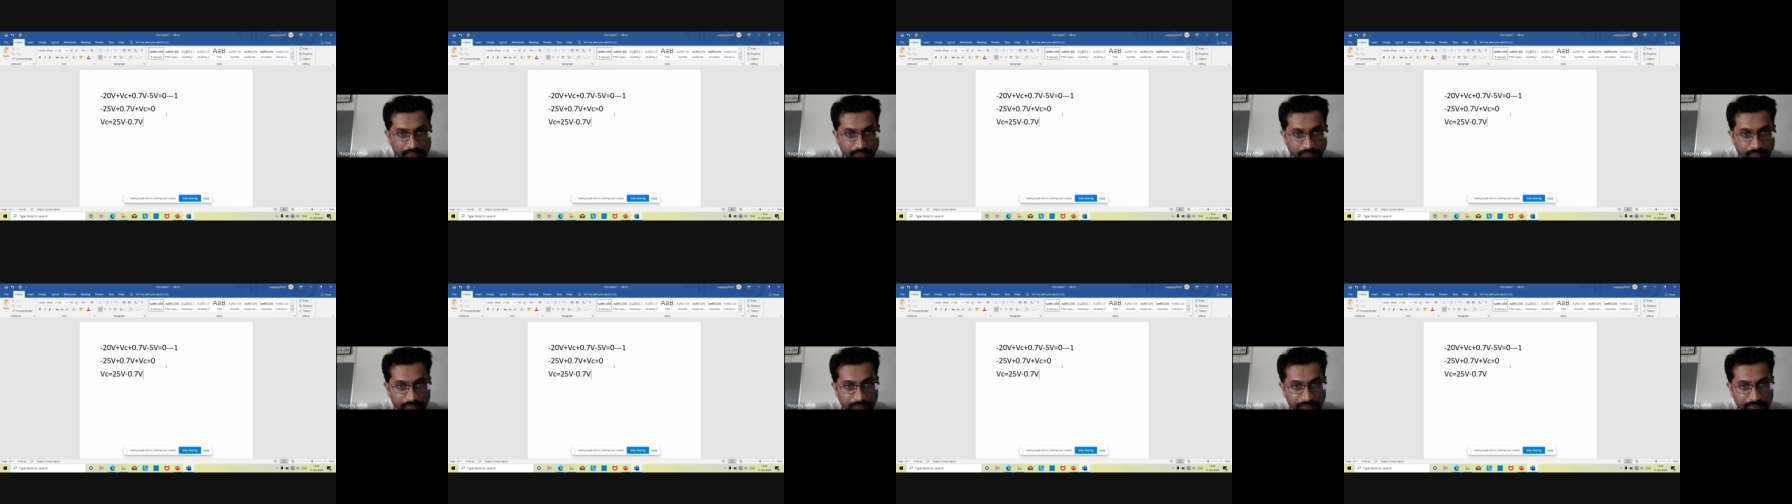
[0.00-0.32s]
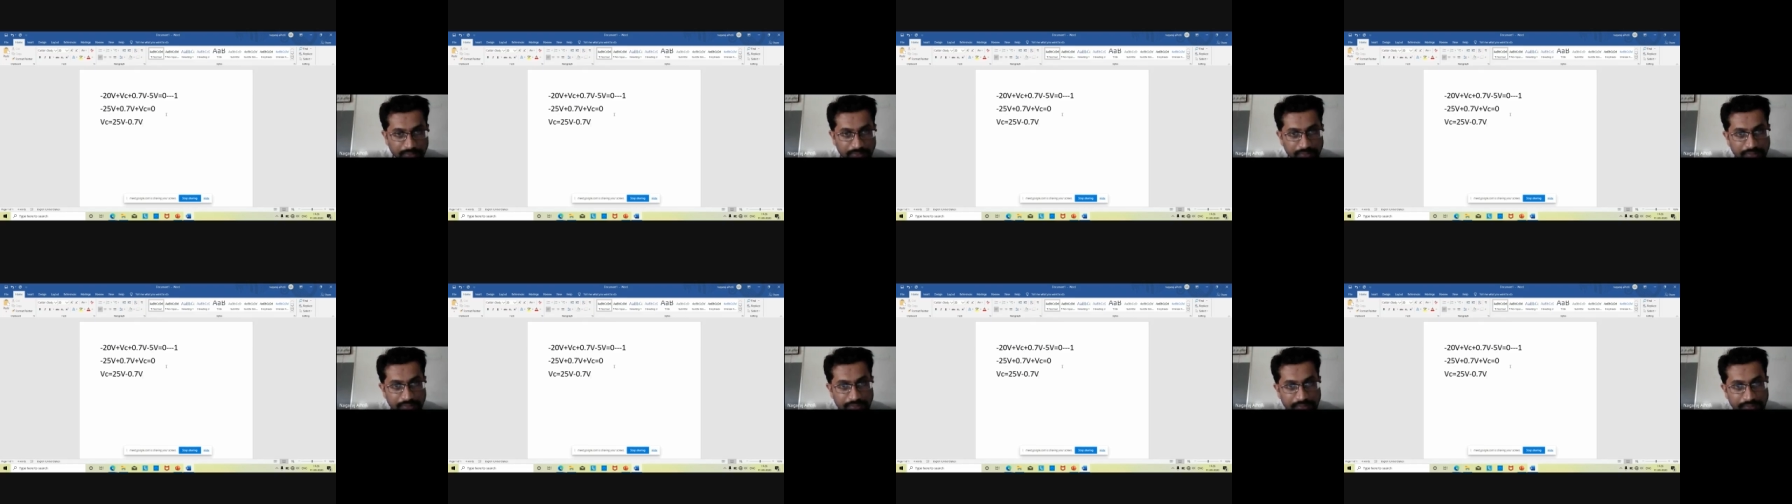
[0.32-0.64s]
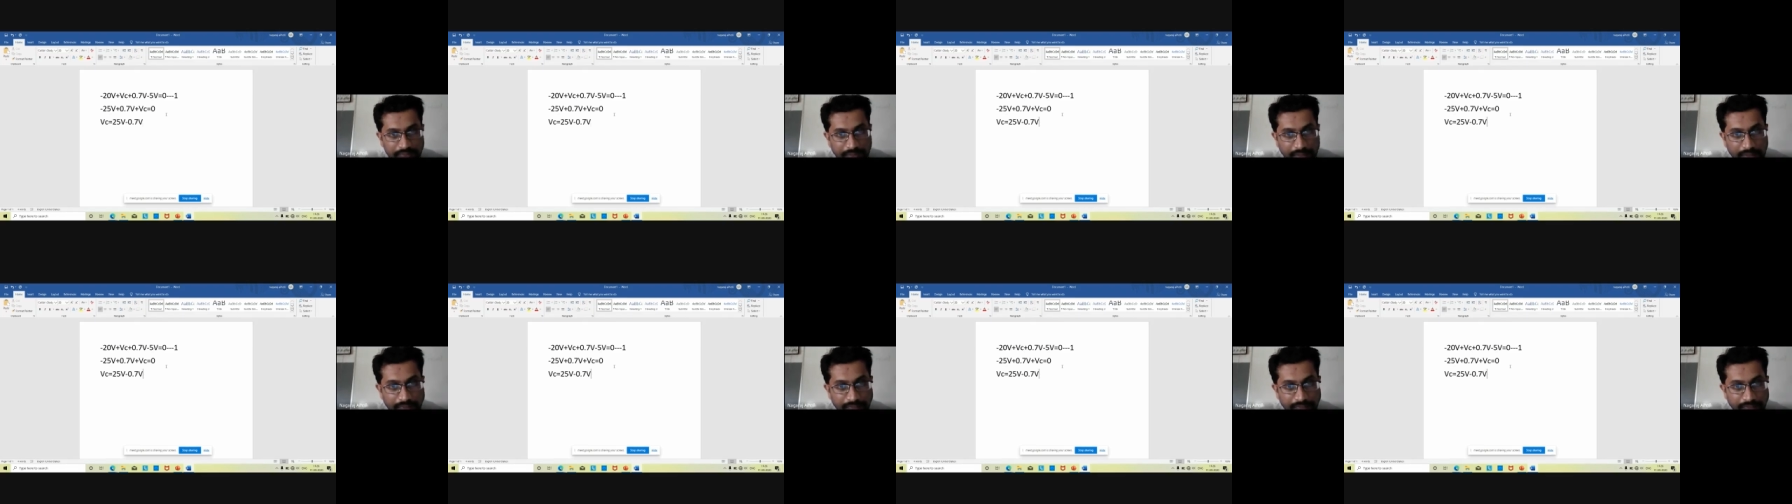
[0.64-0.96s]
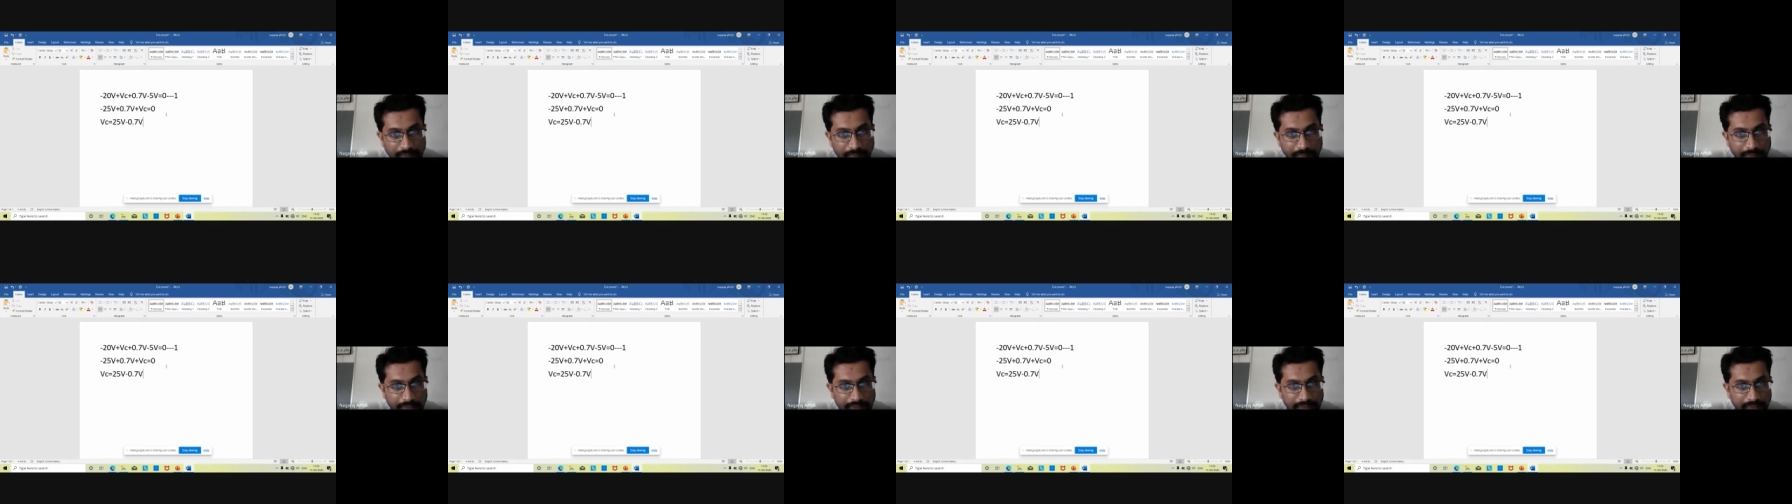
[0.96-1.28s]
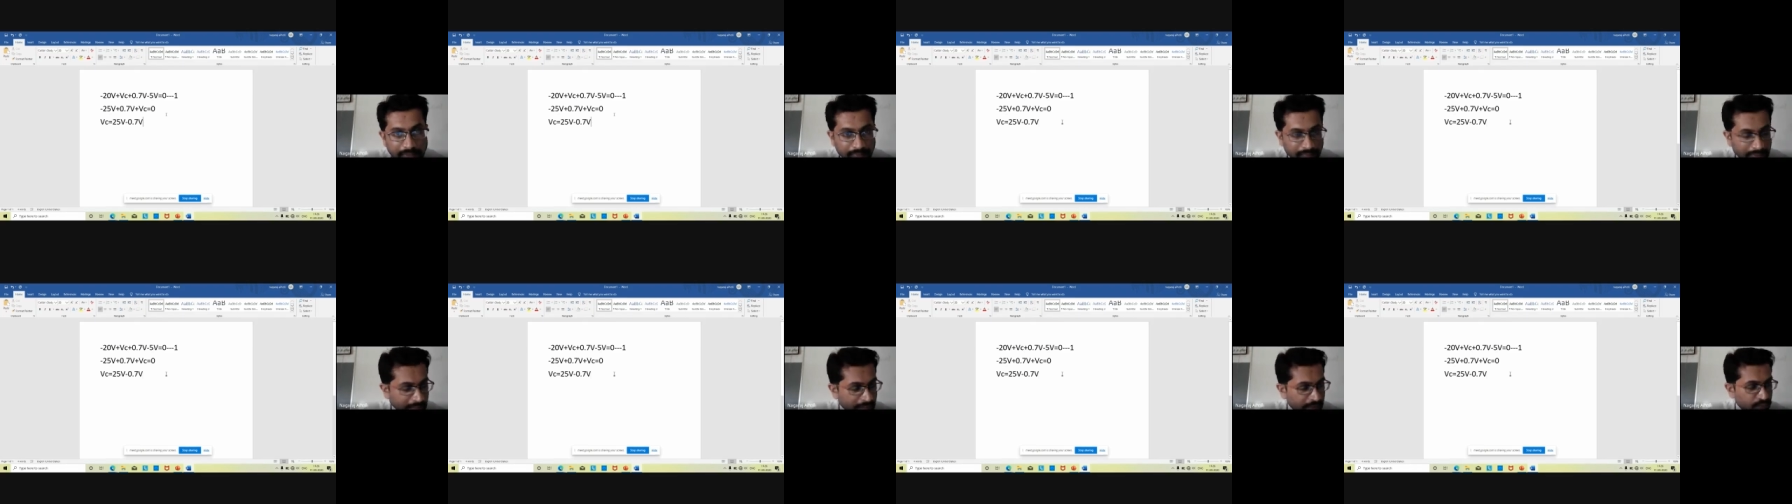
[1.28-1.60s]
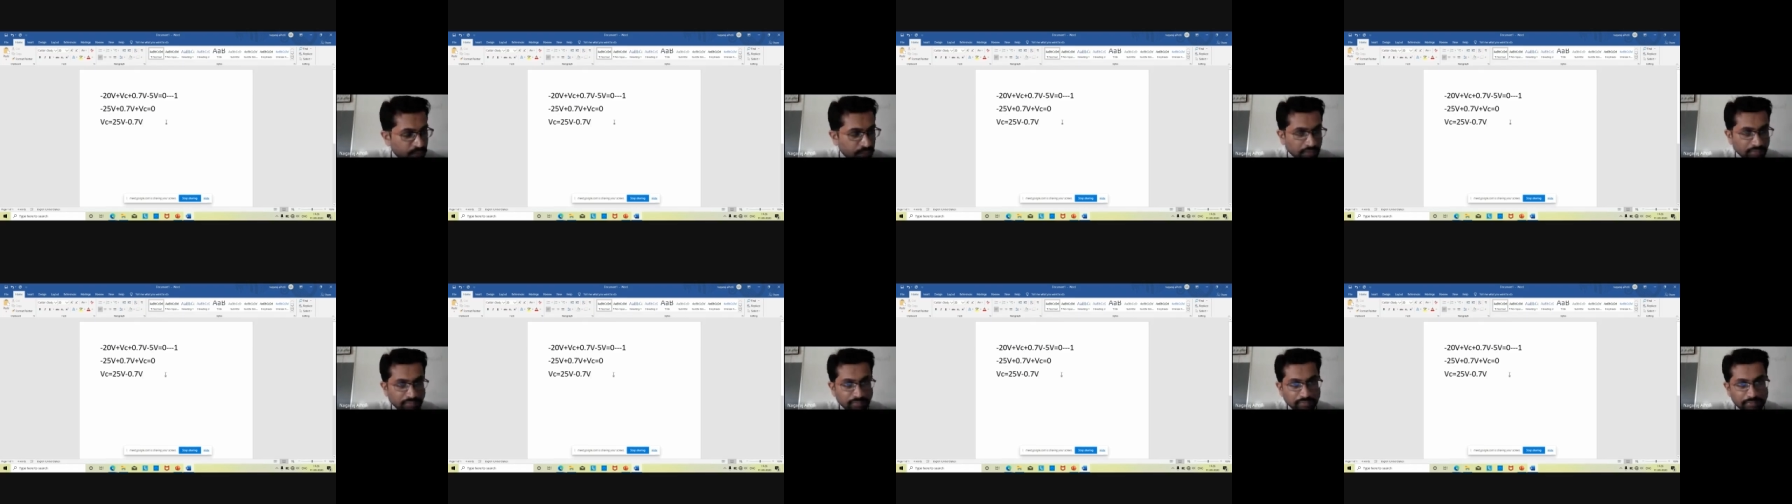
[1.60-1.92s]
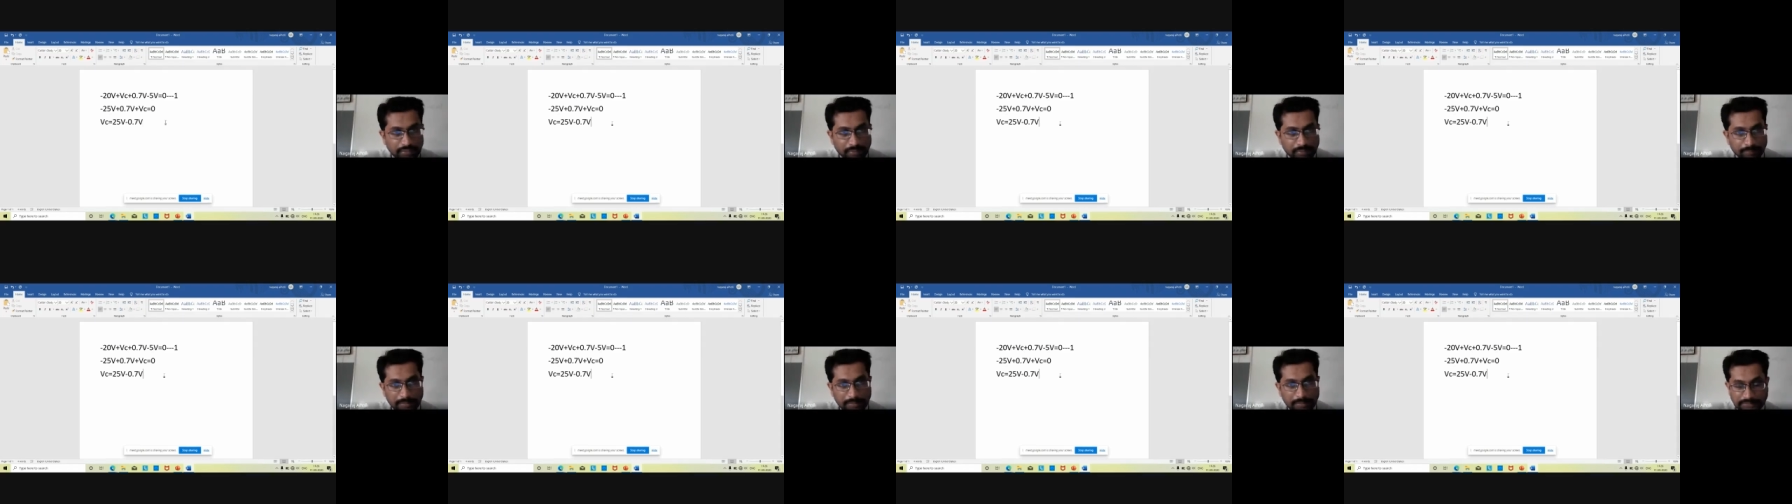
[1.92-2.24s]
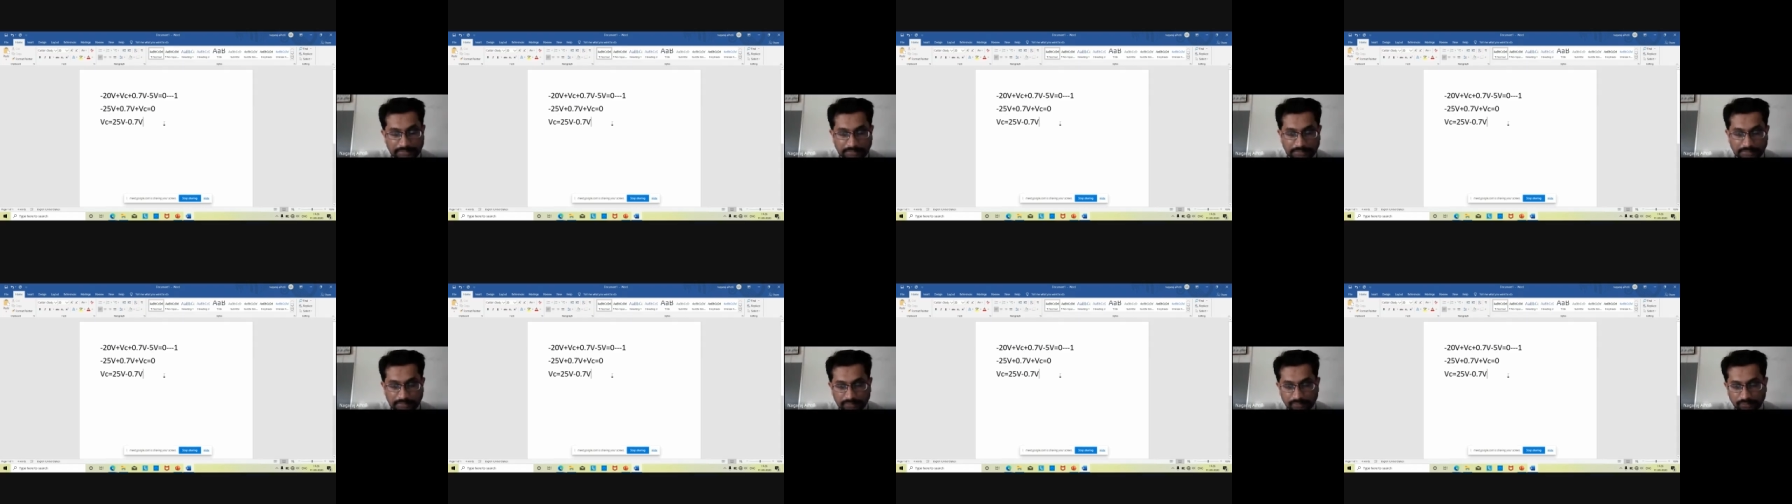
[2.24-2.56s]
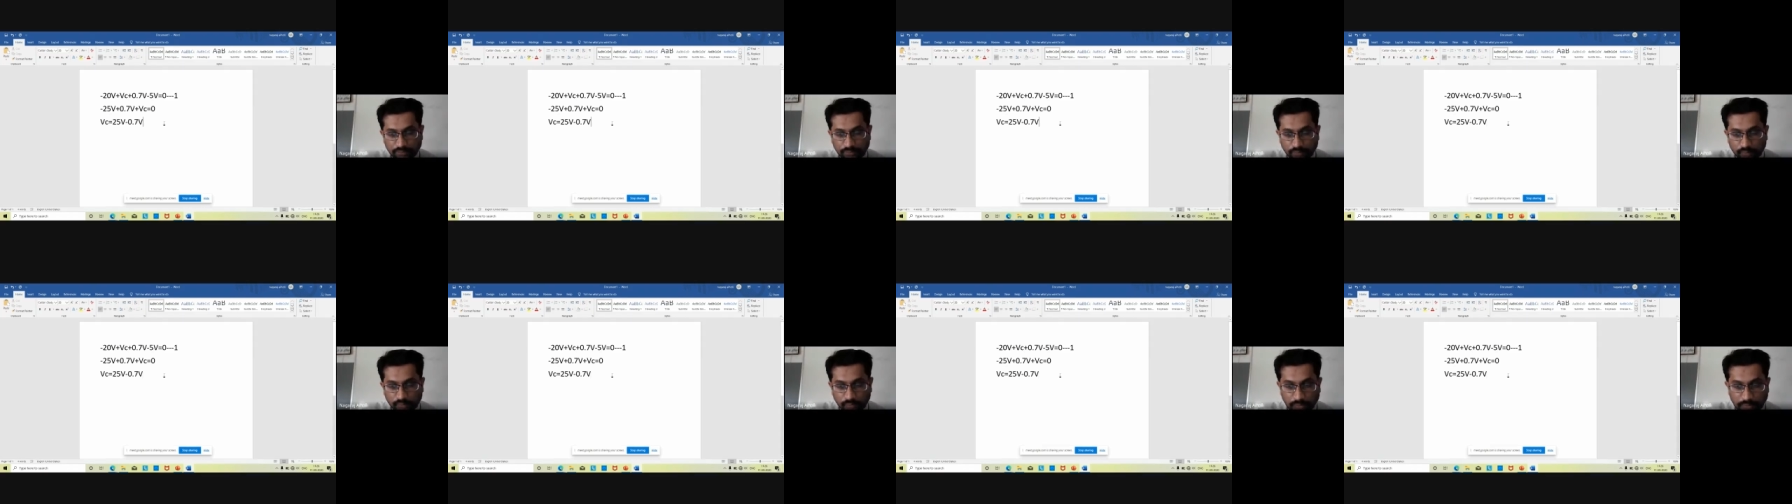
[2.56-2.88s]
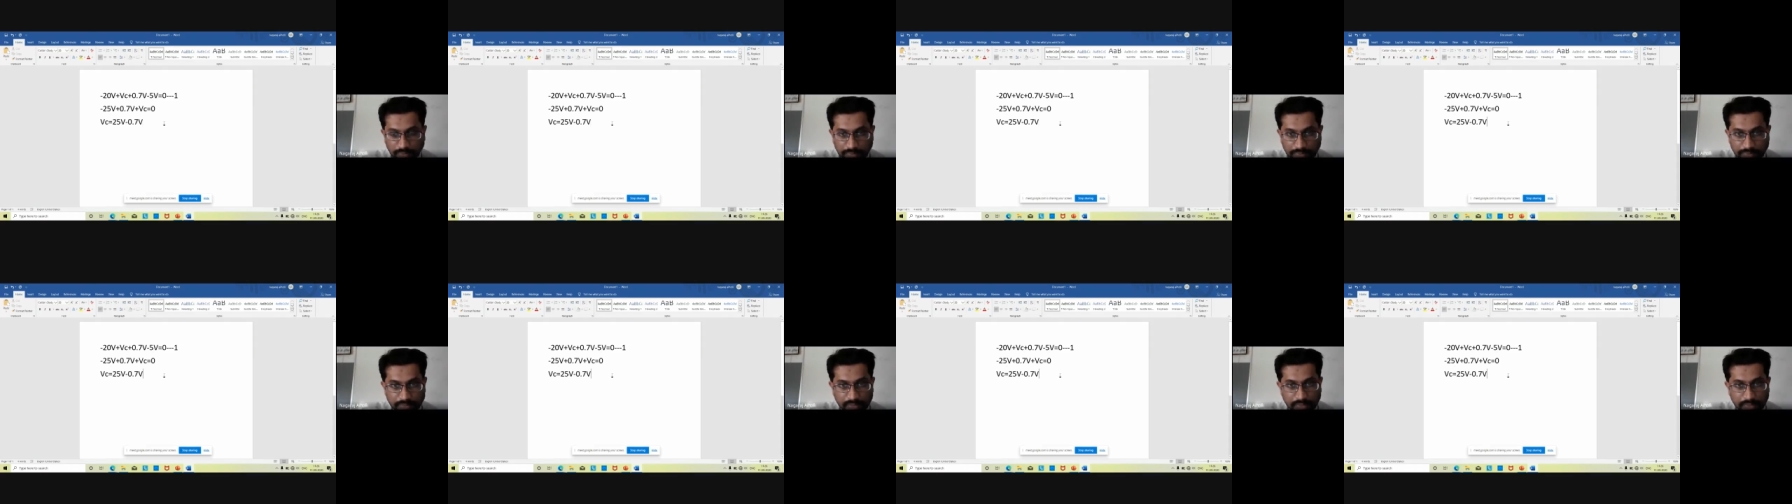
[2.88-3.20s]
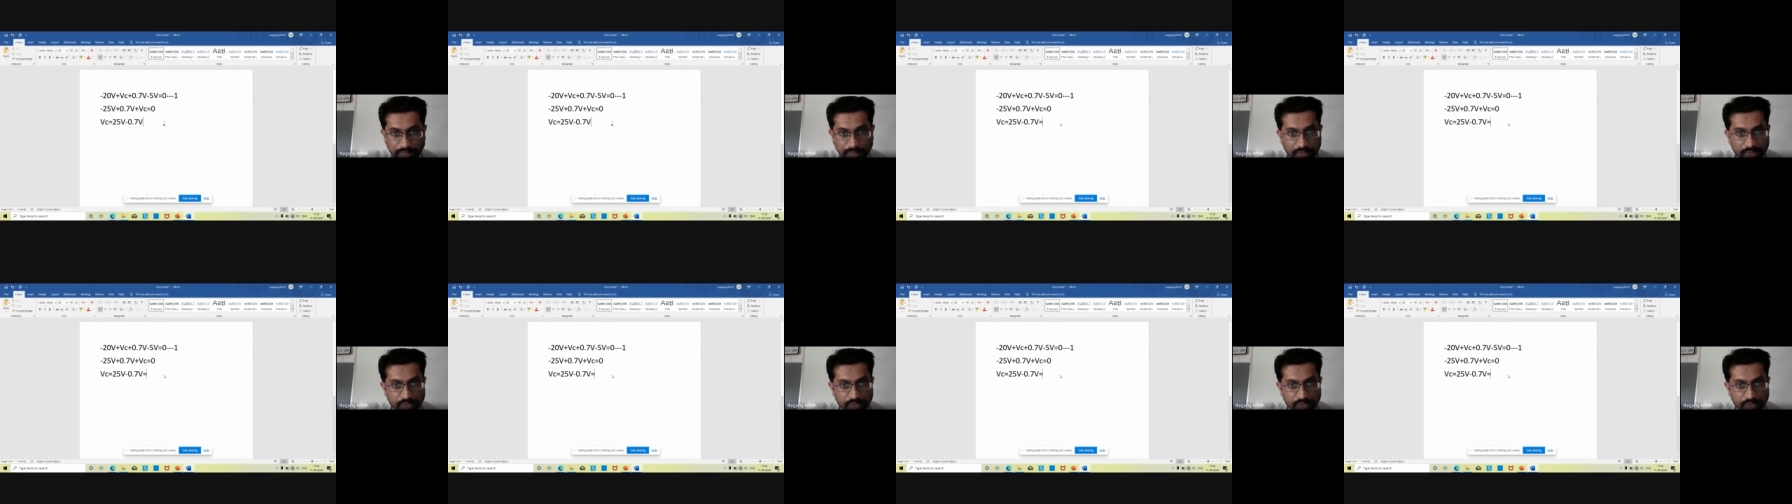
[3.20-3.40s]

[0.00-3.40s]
Okay that will be the value of capacitor voltage.